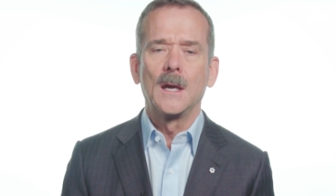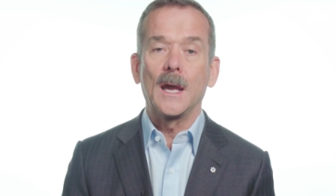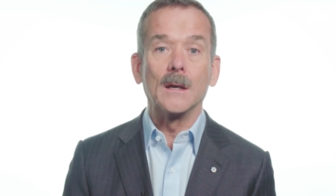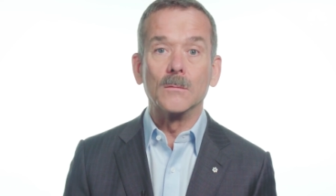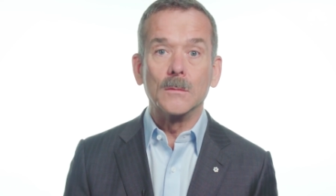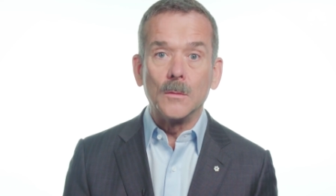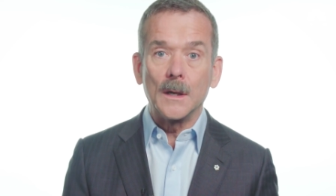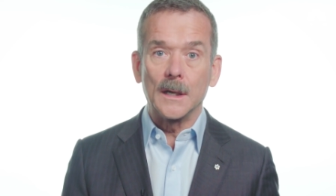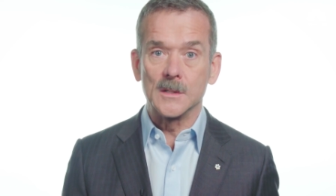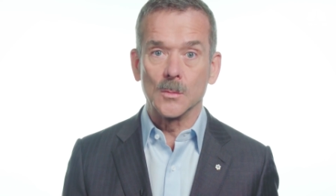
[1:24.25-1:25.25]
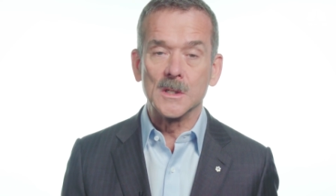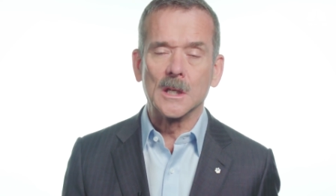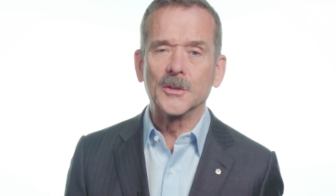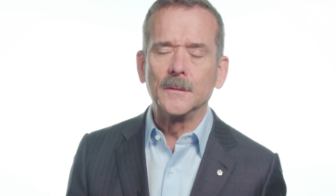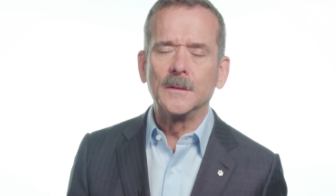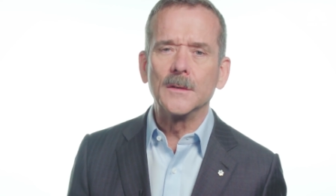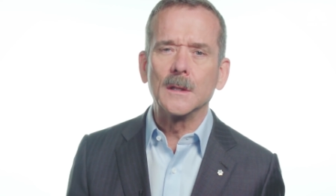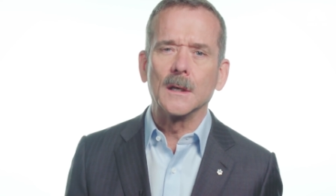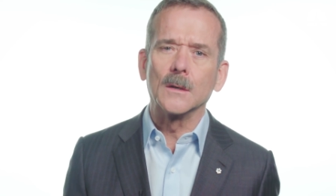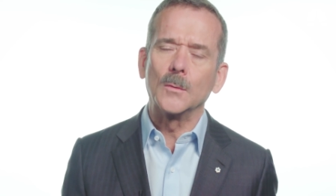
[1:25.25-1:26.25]
And as a result of living
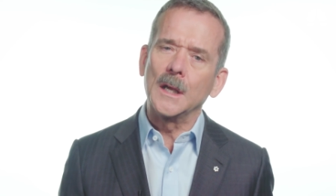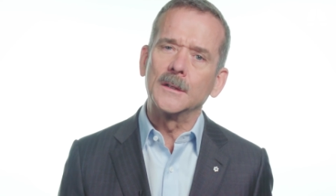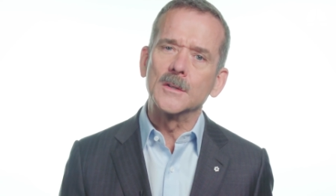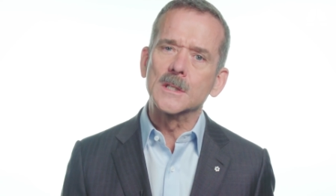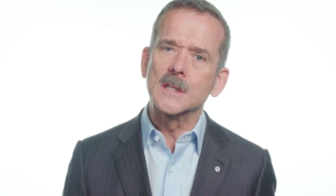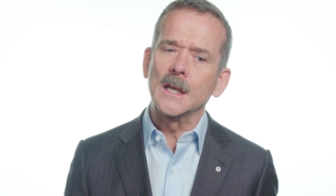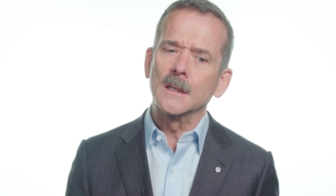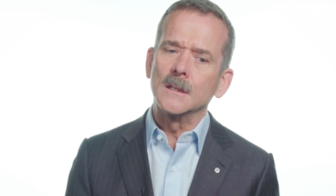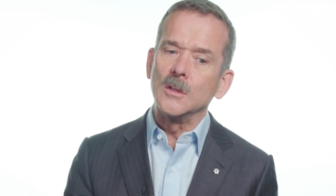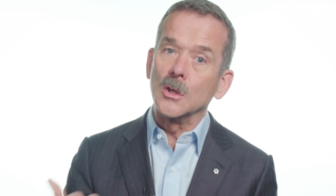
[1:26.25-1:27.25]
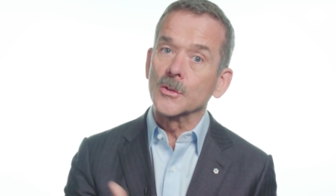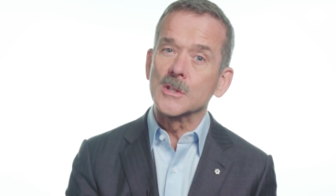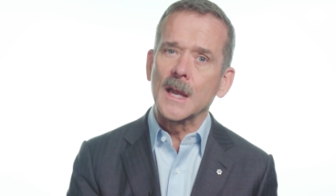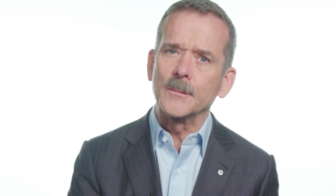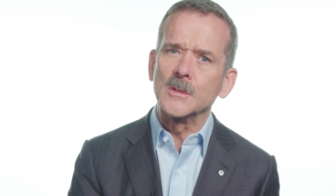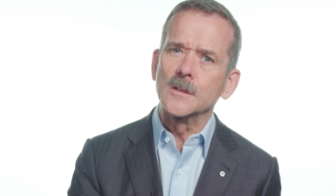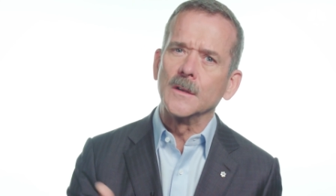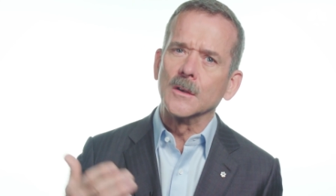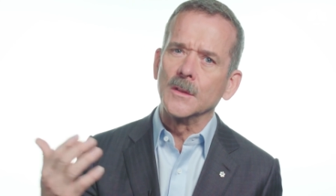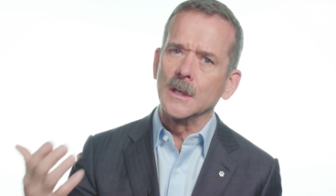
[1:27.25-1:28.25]
there, we understand the Earth's
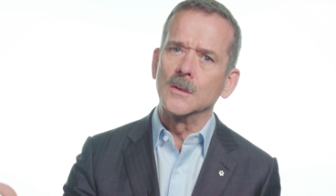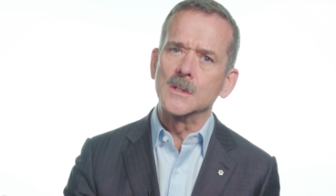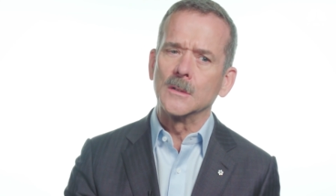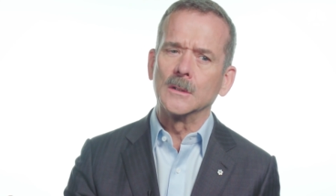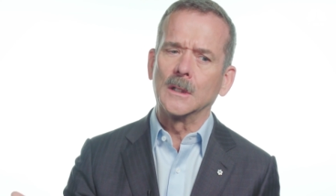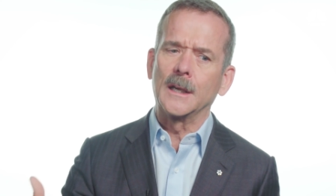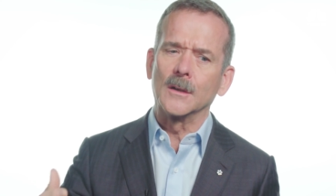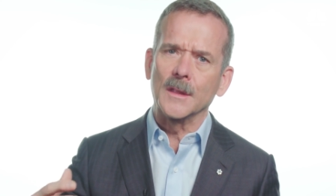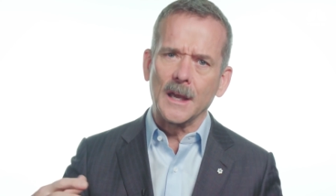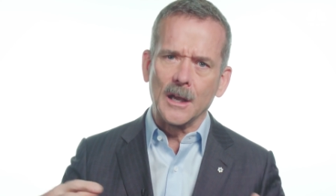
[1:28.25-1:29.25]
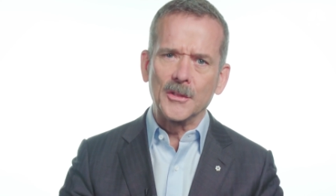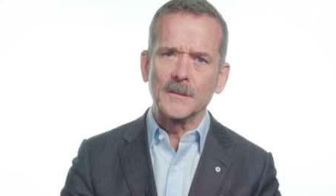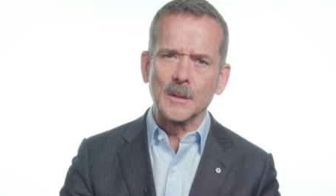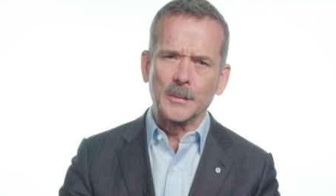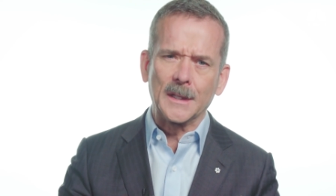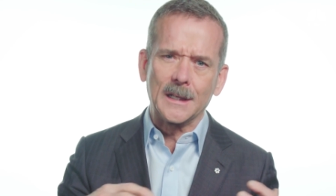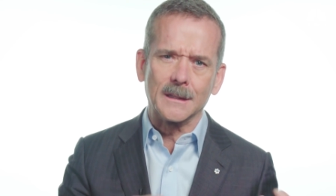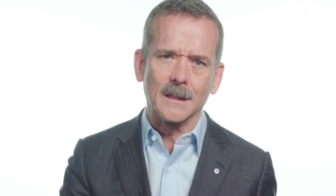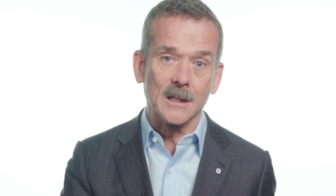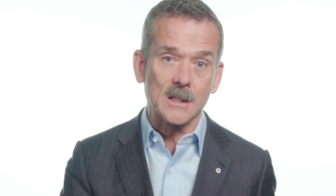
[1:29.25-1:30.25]
atmosphere, the ozone layer, the health of the
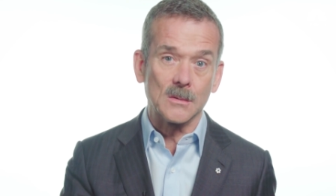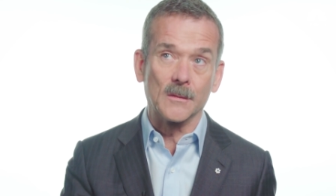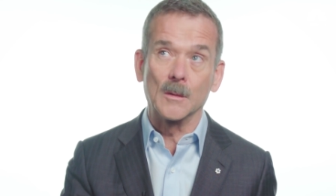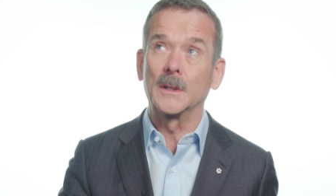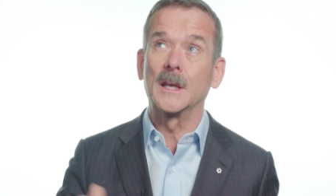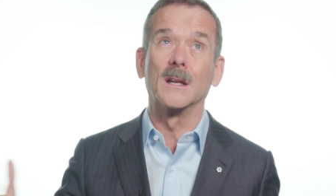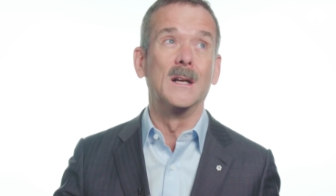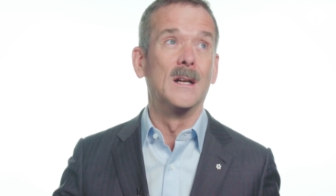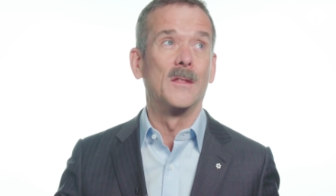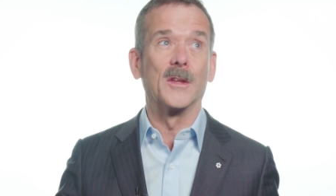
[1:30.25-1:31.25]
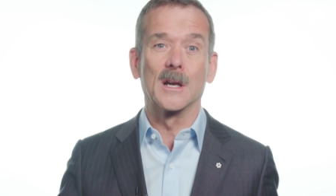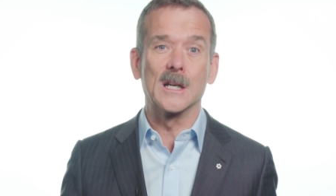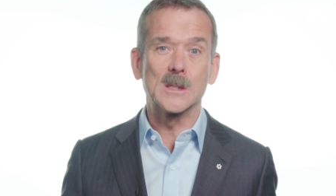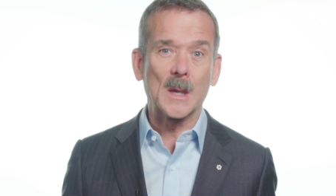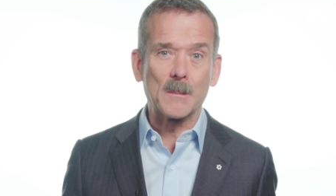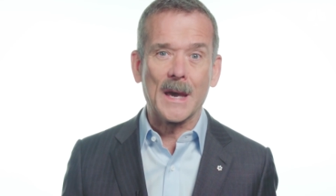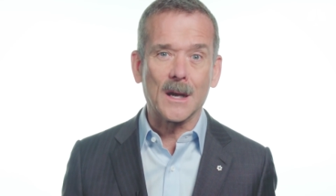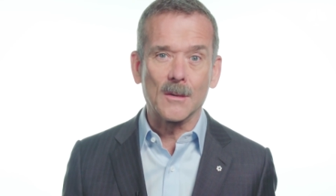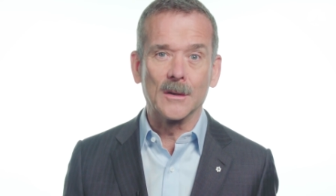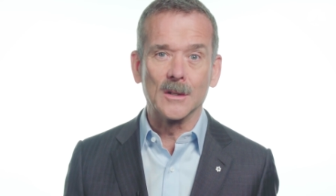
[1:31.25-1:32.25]
planet, the history of the planet, the Cosmic
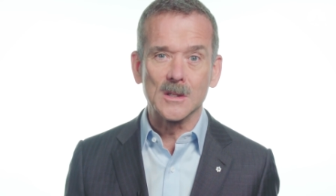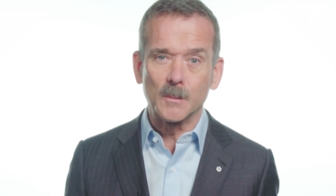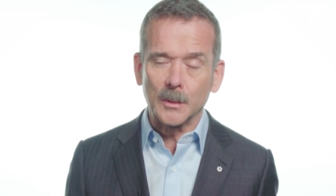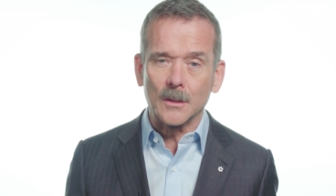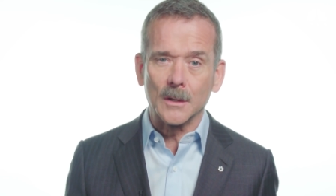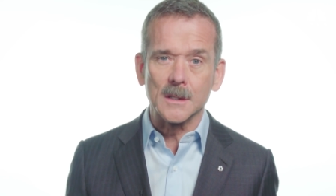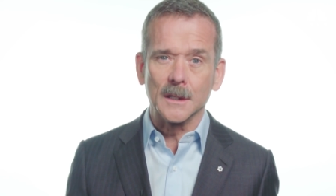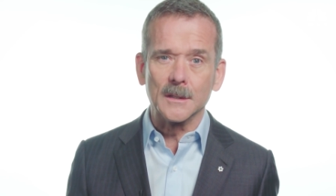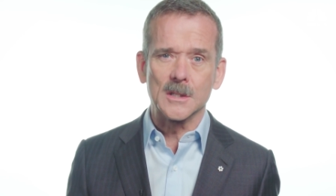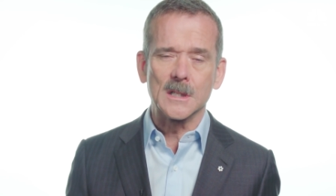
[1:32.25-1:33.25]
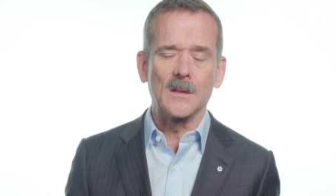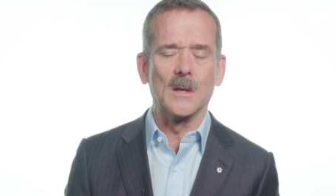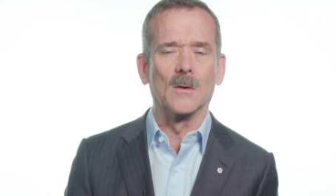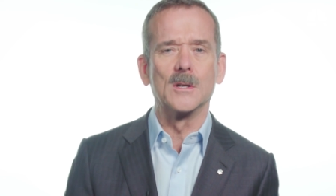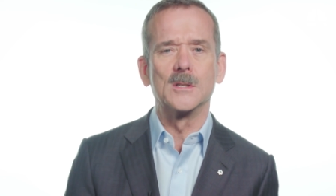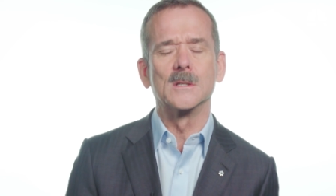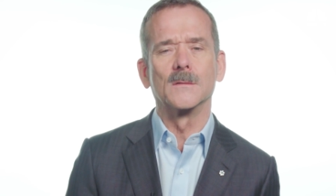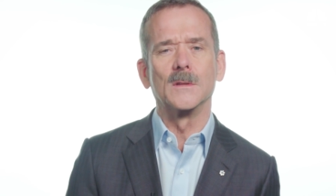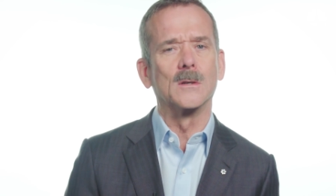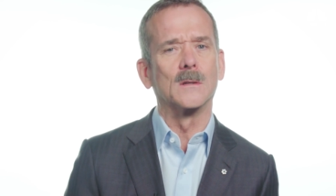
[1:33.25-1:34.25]
Background Explorer to understand the origins
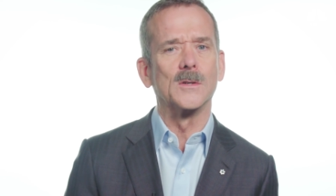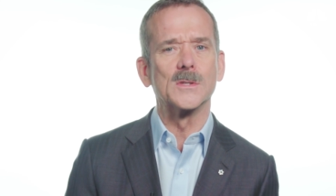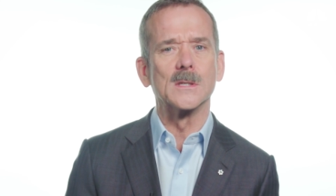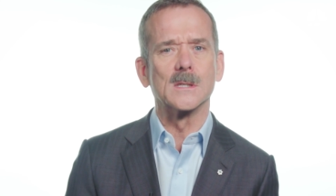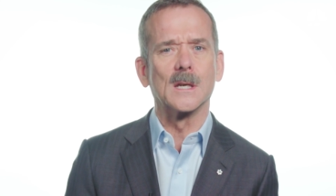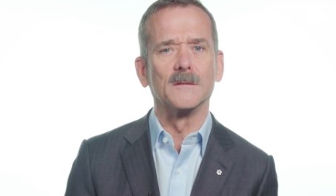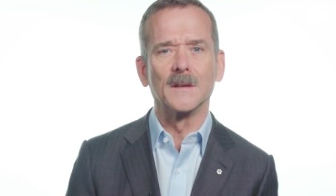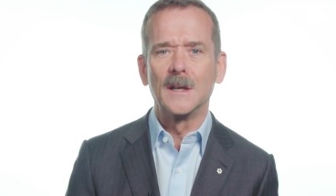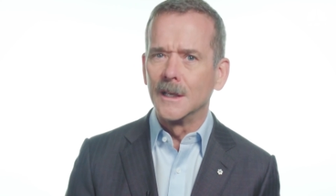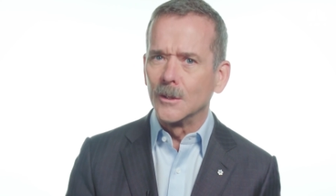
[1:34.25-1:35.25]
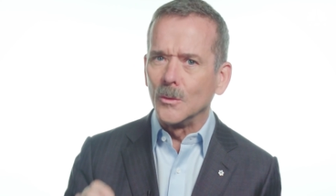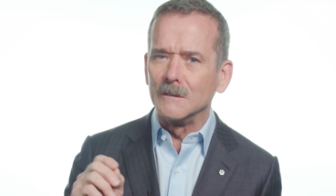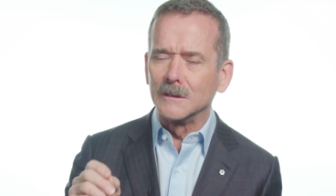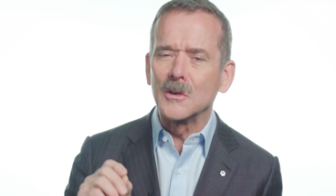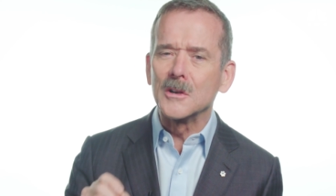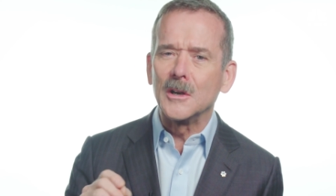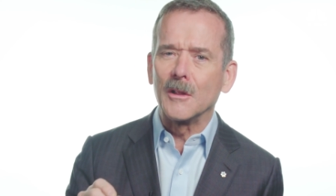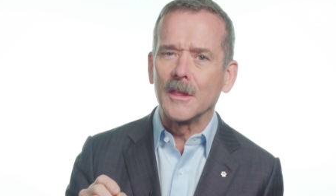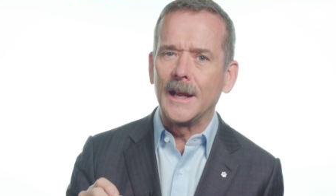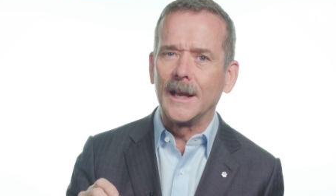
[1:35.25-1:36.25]
of the universe itself. We've learned
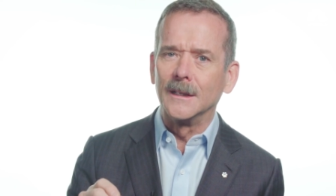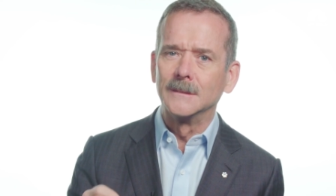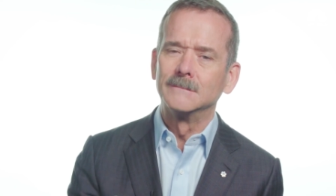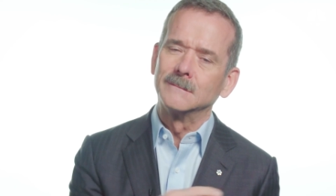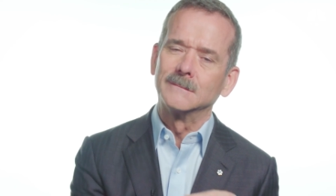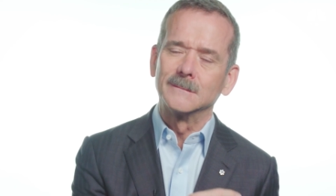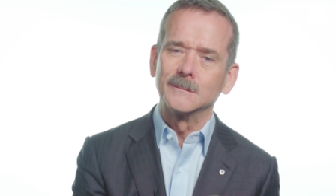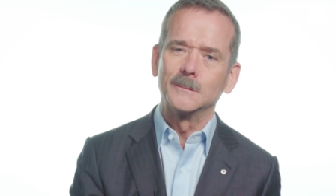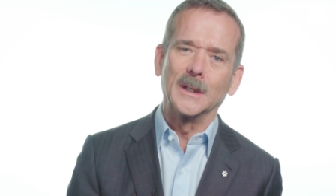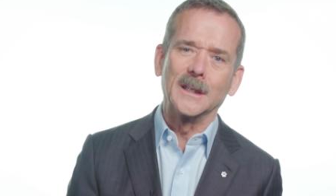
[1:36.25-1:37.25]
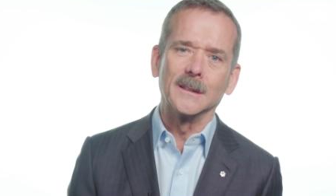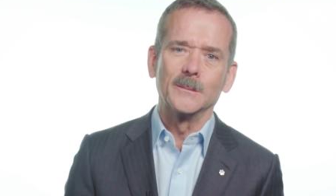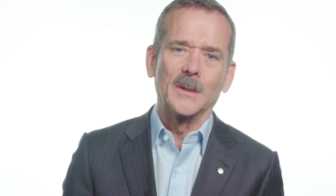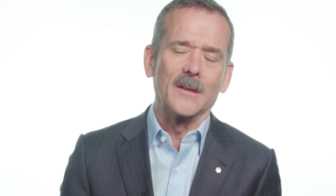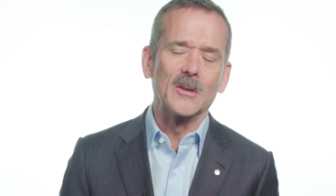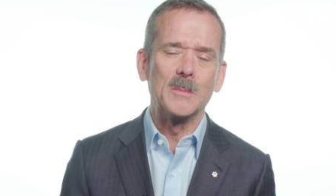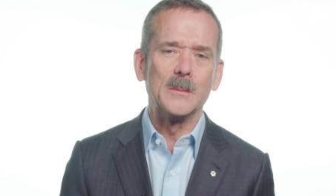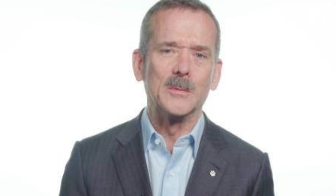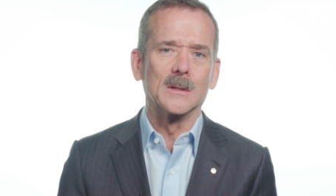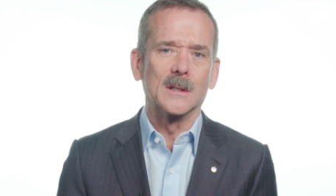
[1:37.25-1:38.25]
all that by having
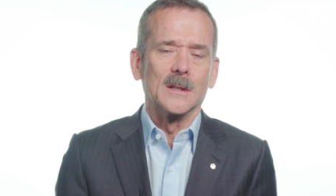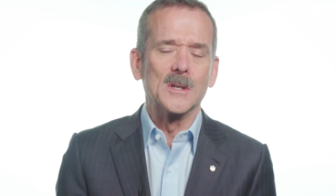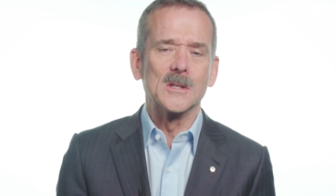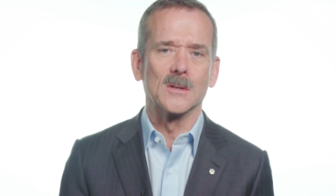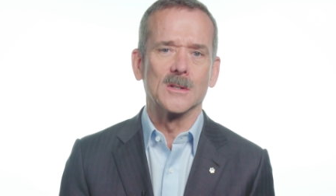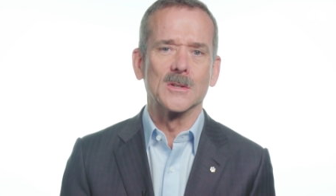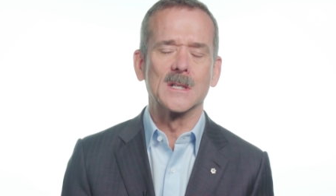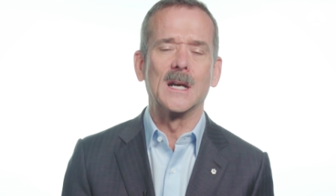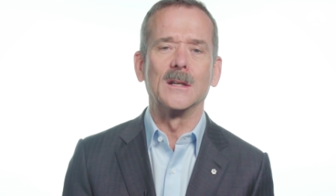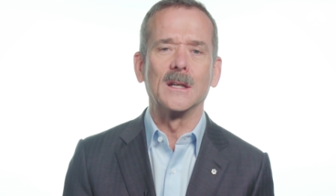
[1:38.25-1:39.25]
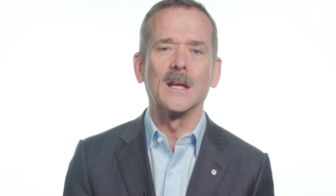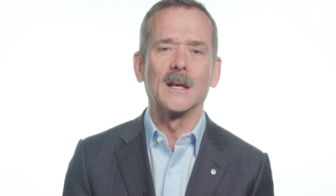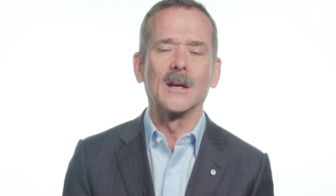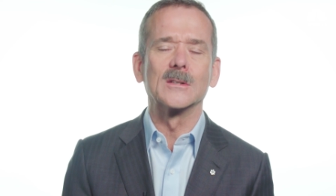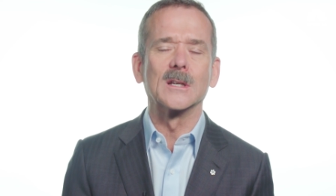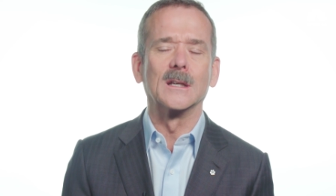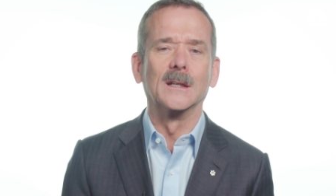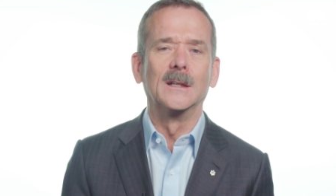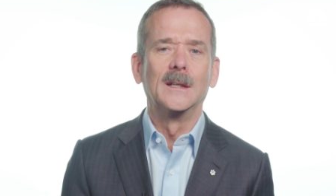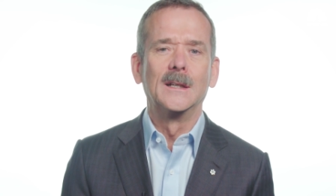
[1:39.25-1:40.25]
people and researchers down in Antarctica.